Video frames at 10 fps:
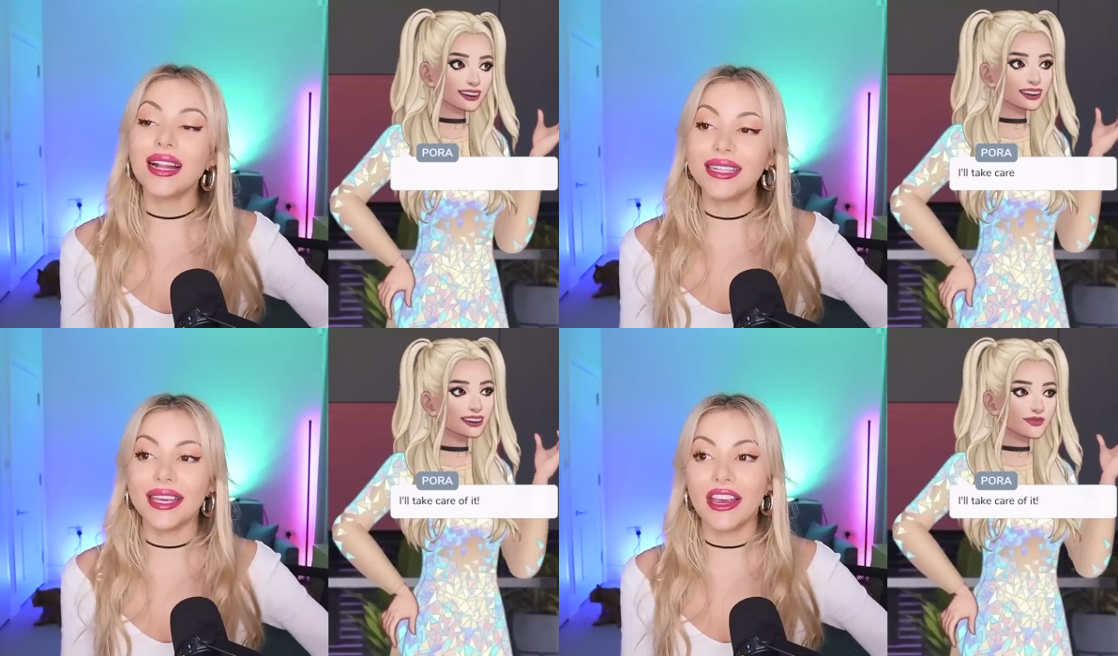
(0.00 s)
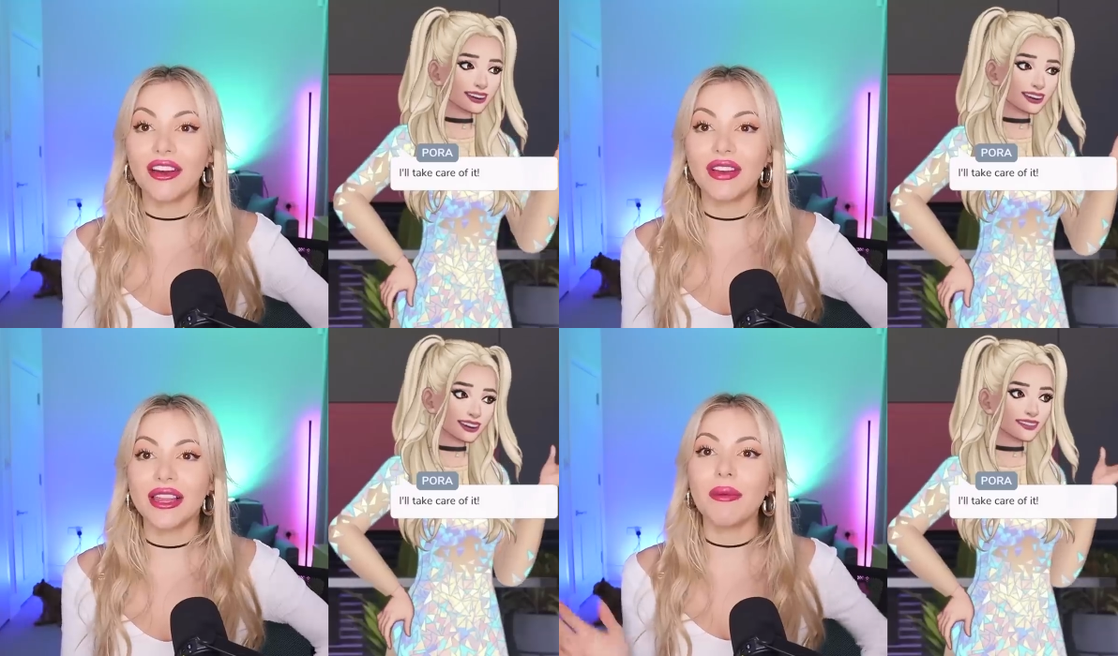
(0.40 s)
Speaker 1: I'll take care
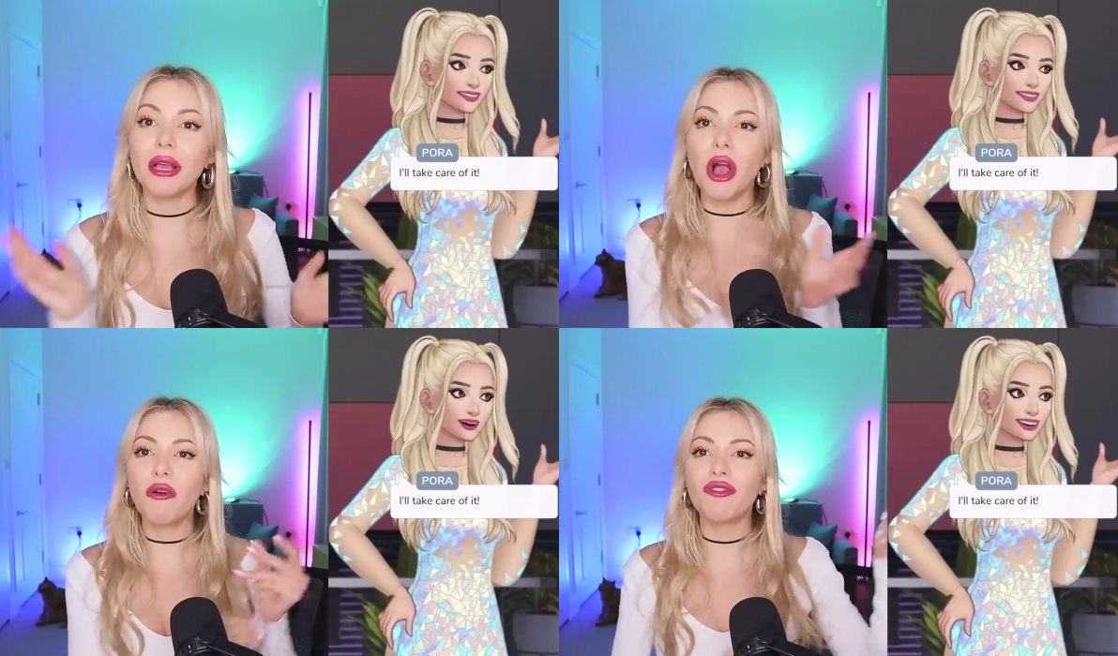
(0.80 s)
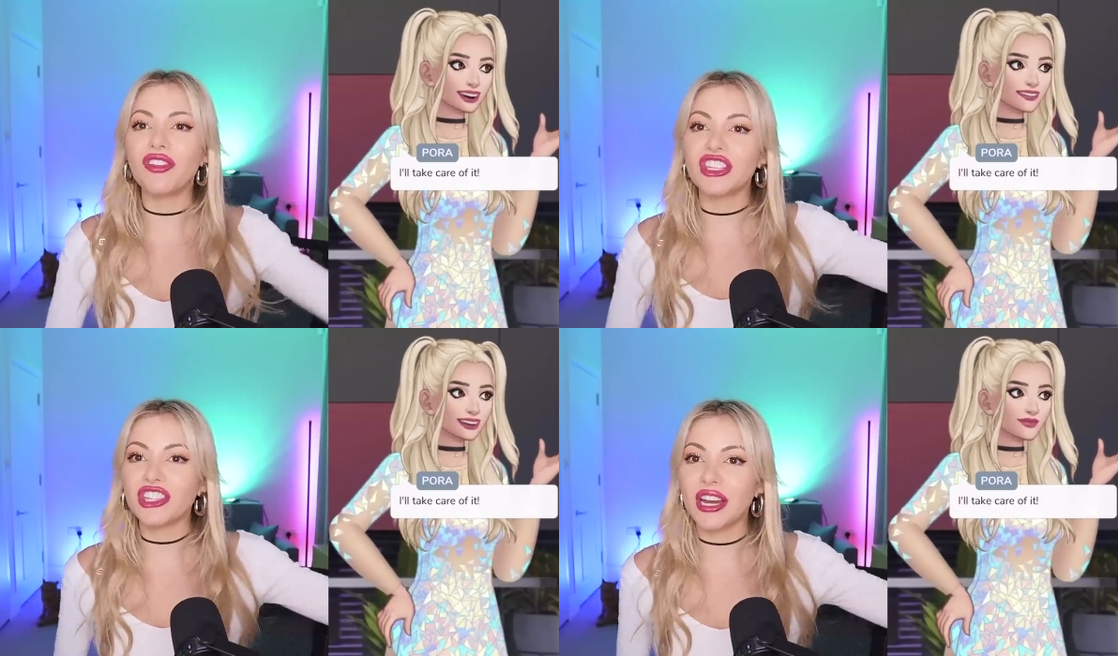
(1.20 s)
of it. Let me go
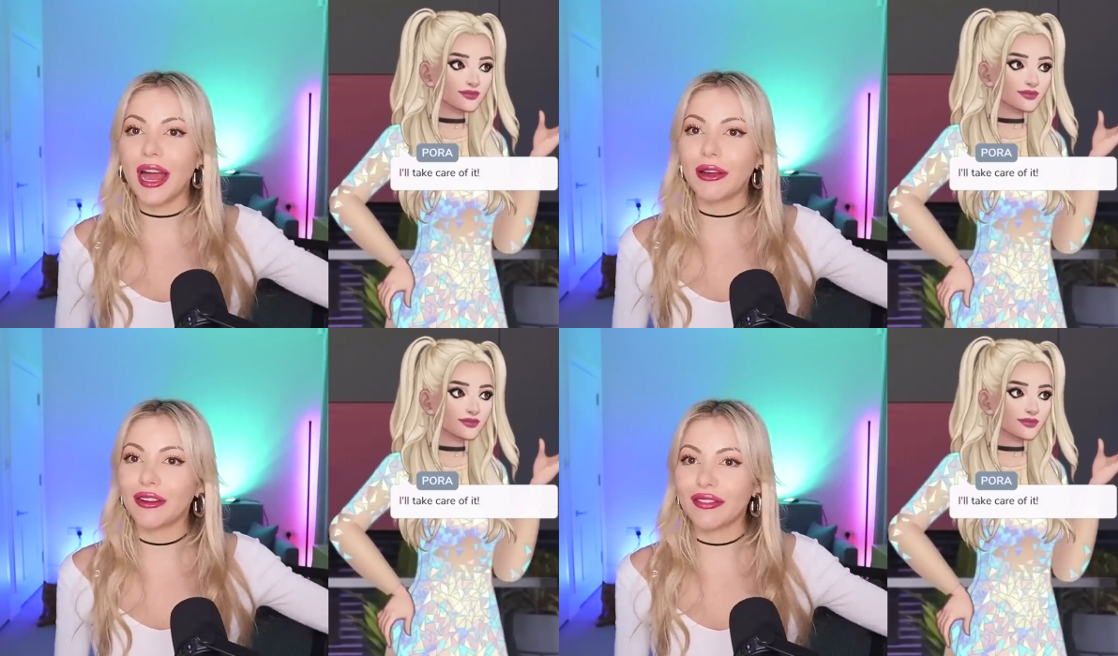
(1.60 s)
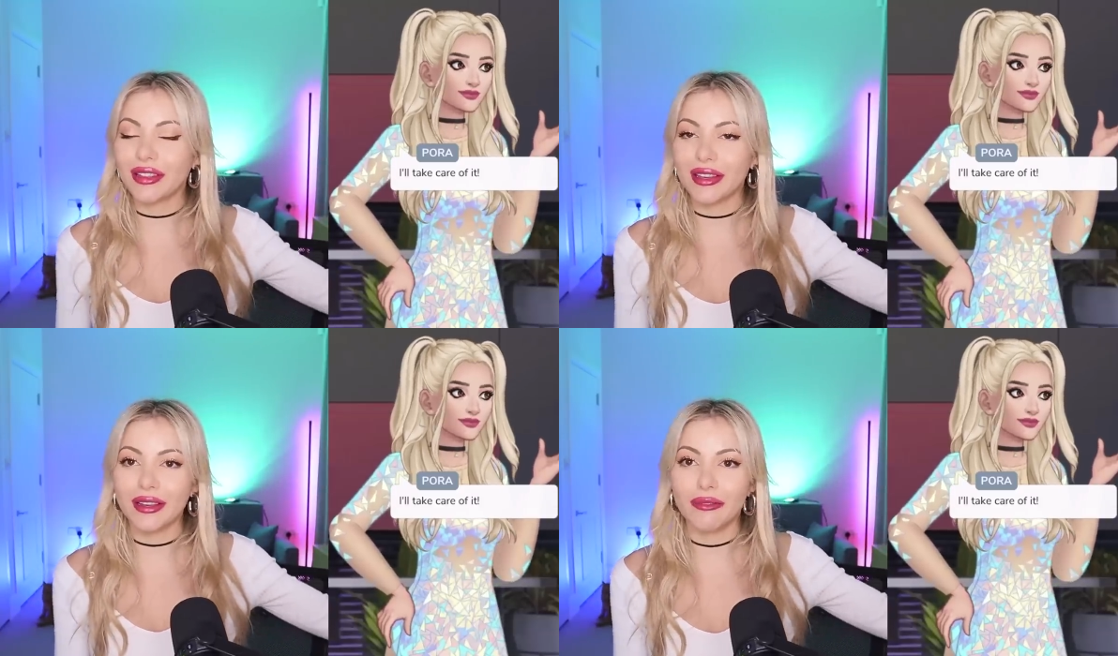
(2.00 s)
fish it out of
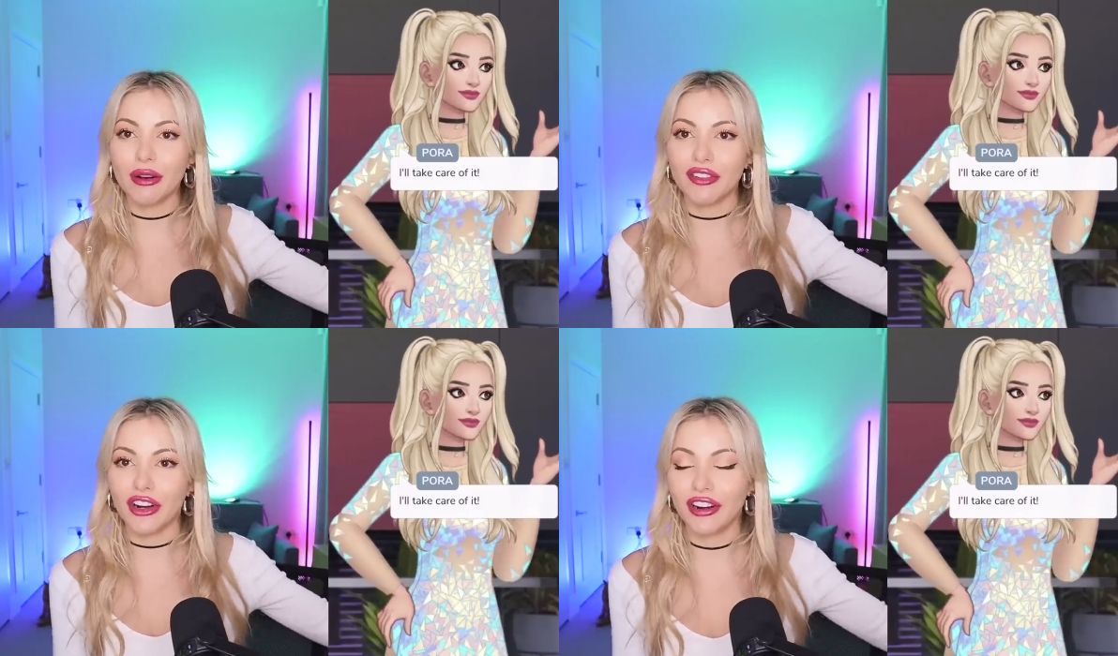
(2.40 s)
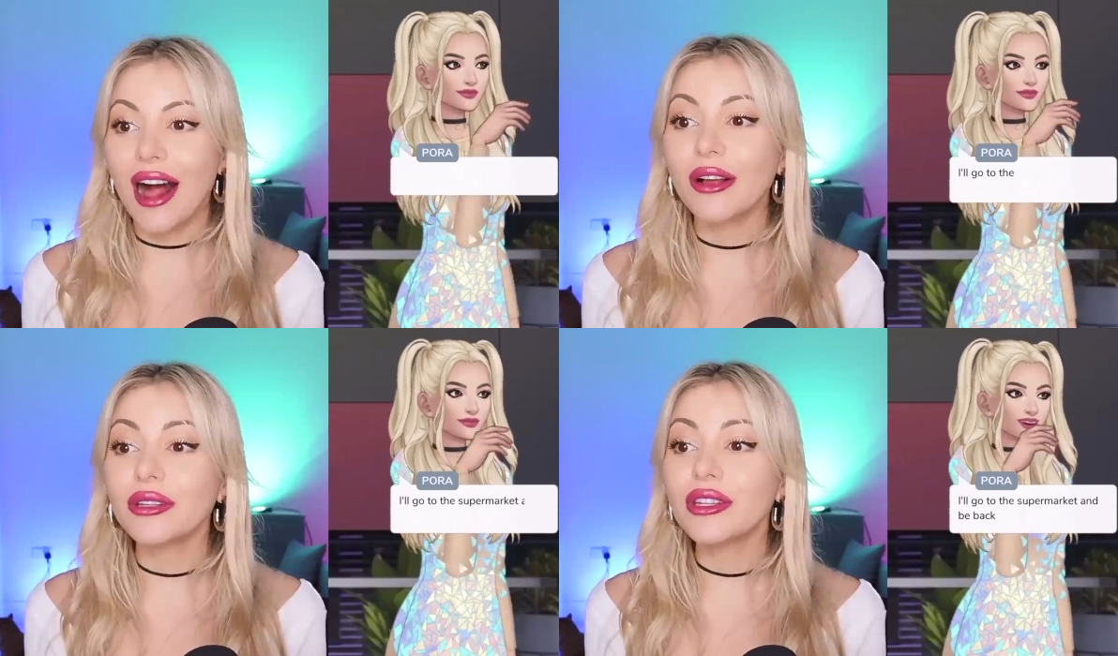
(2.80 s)
the river.
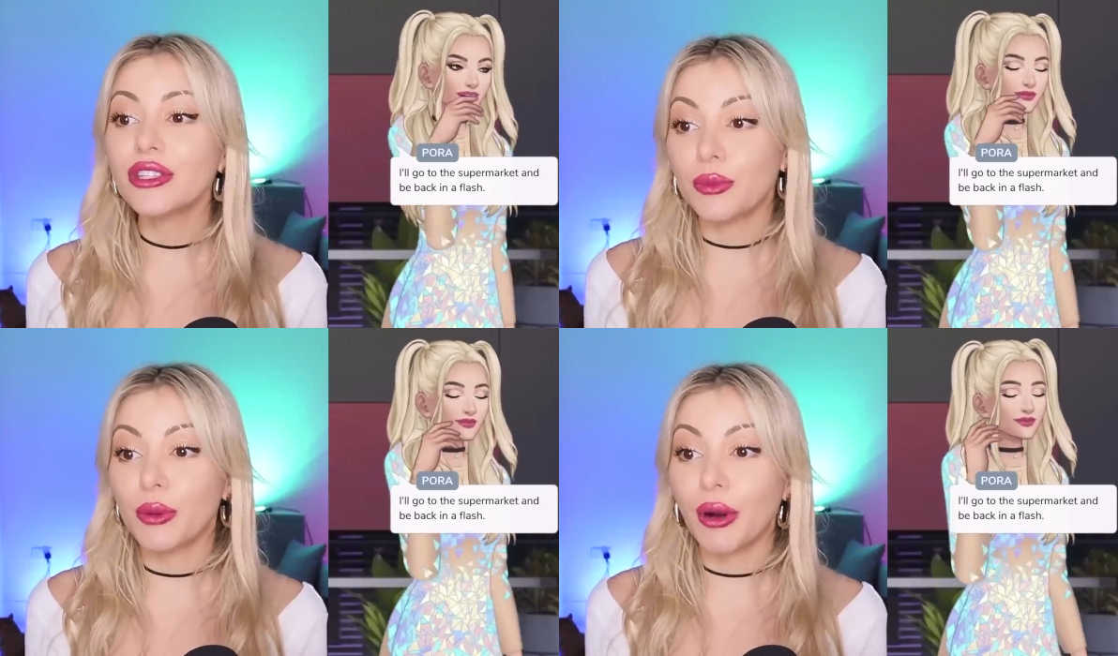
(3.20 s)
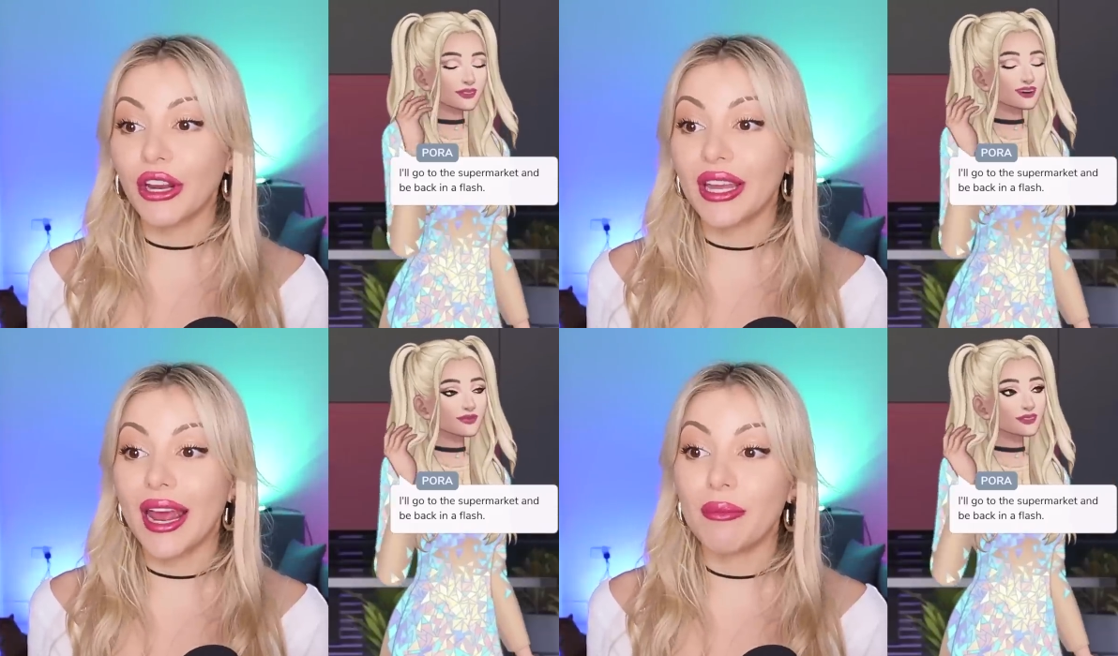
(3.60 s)
I'll go to the
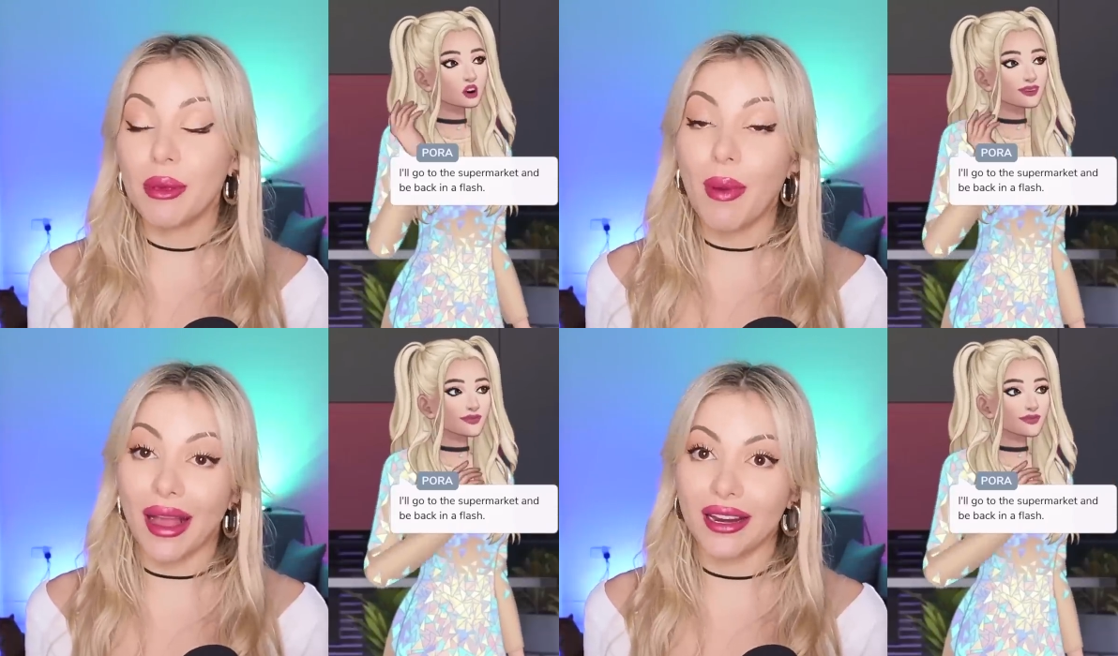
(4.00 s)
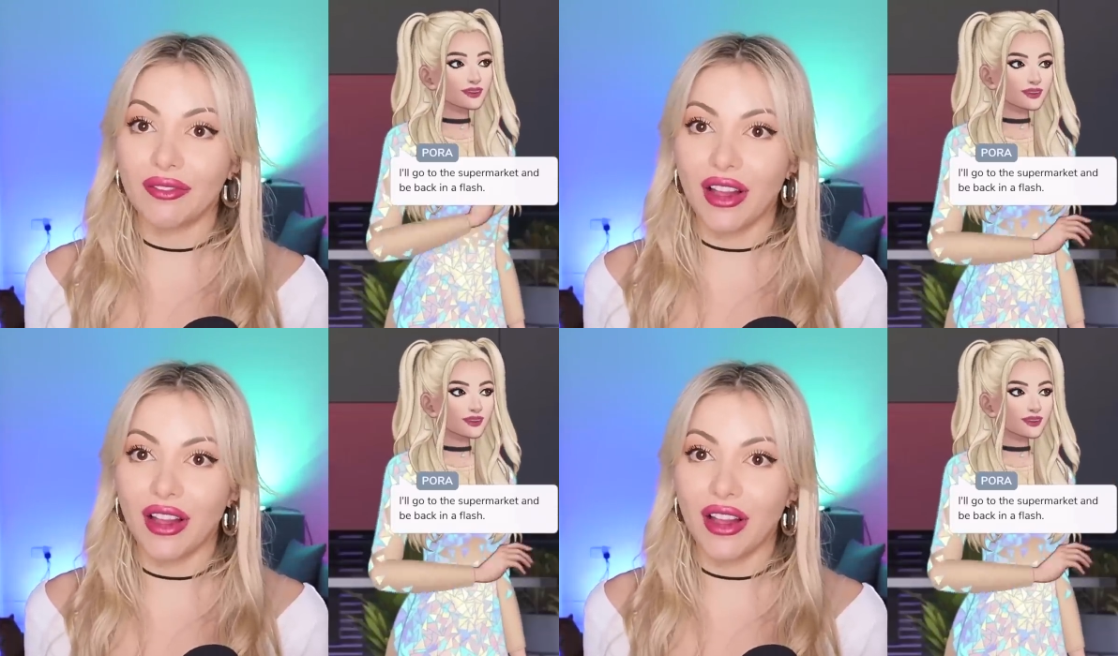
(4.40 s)
supermarket and be back in a